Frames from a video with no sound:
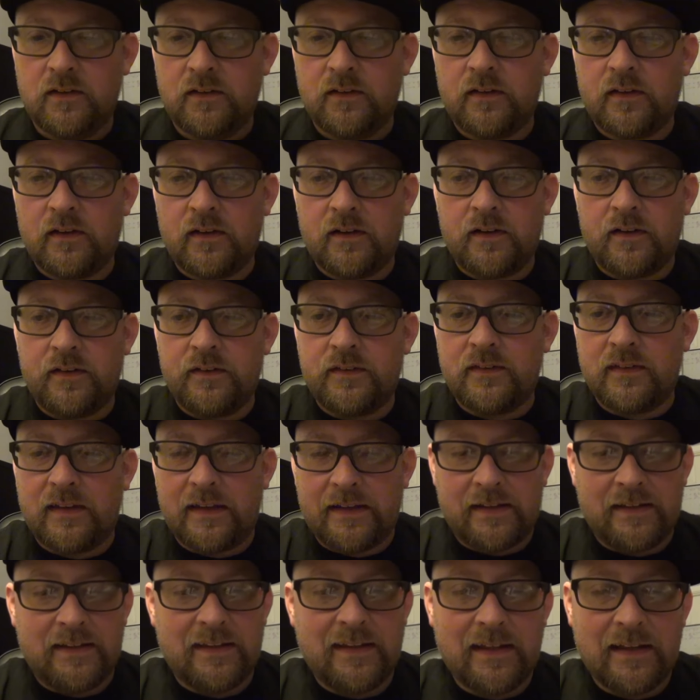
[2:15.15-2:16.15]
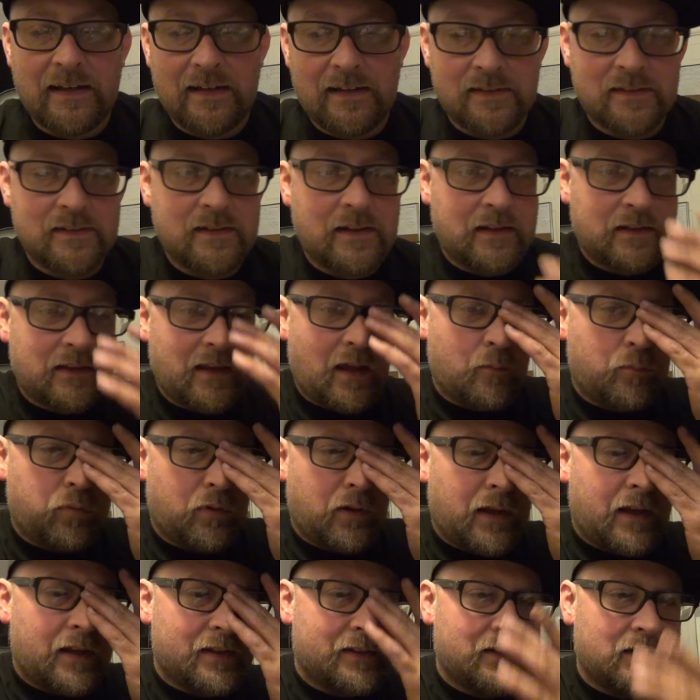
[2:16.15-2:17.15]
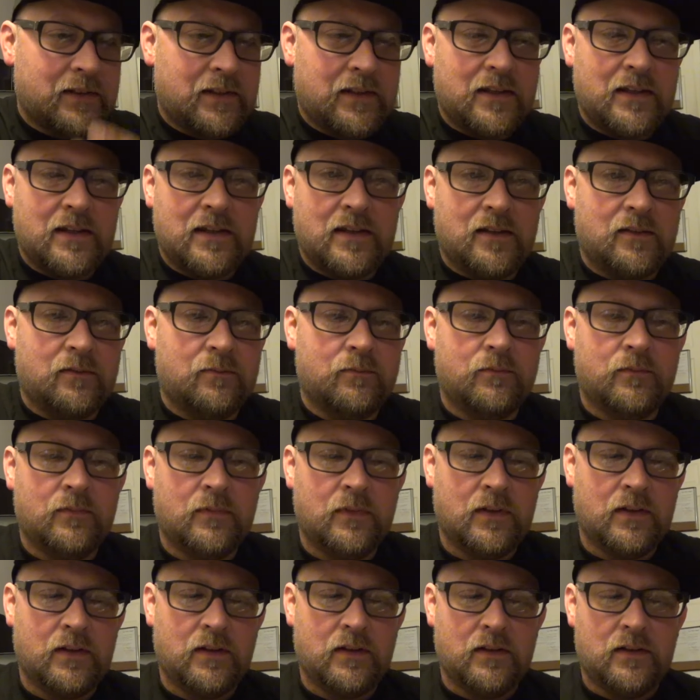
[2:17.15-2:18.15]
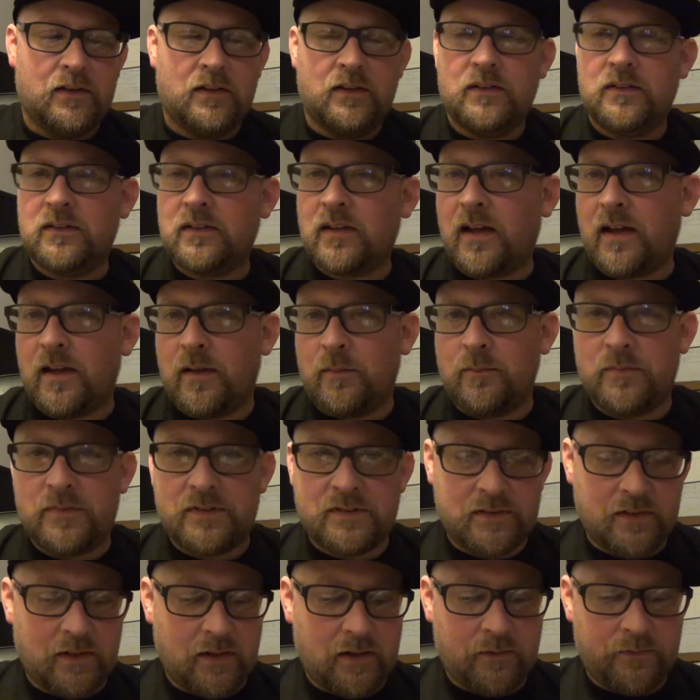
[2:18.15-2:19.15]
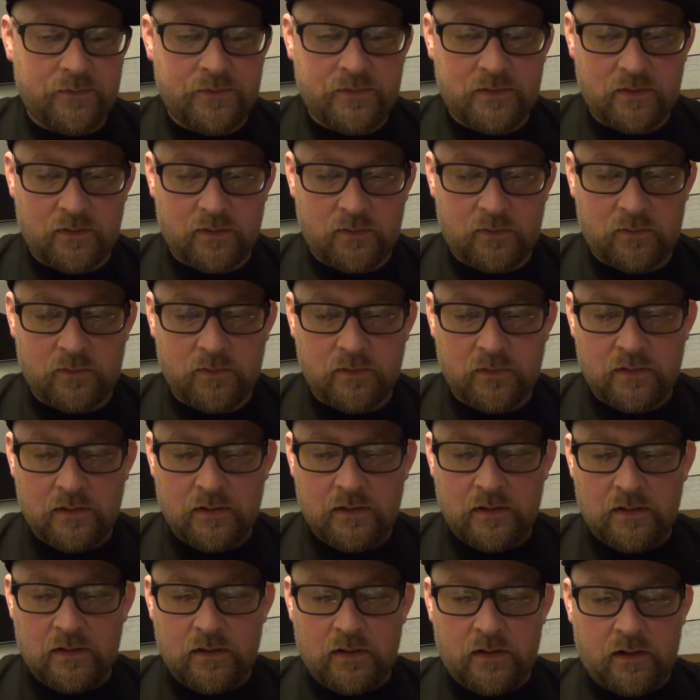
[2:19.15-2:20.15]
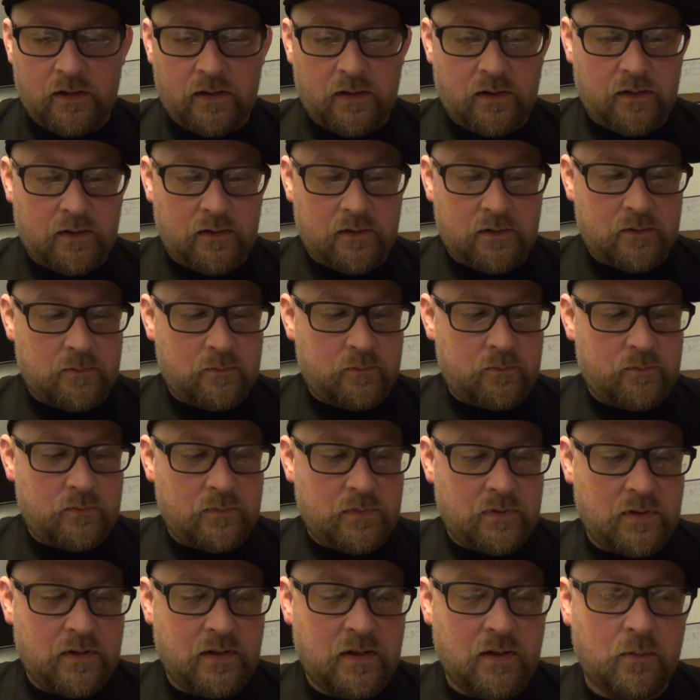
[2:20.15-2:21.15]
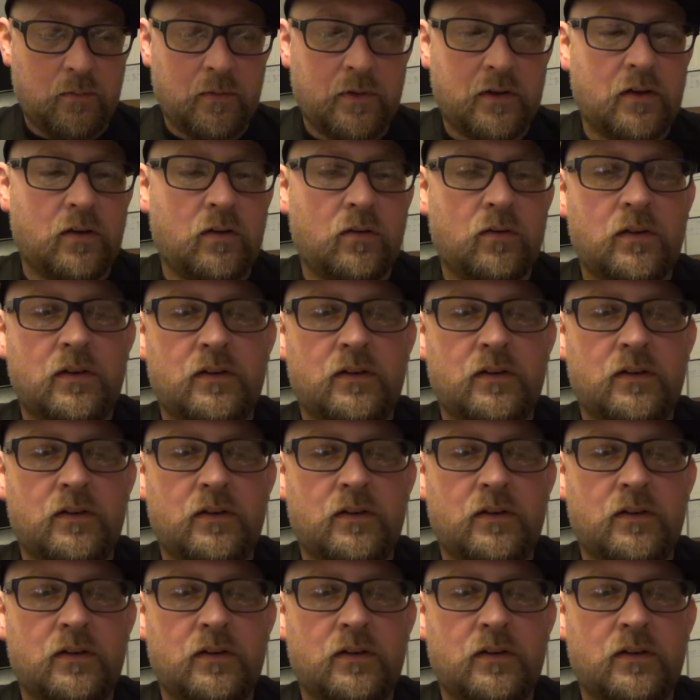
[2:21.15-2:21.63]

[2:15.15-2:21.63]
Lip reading: It's like, again, it's not that plasticky type stuff. So here we go.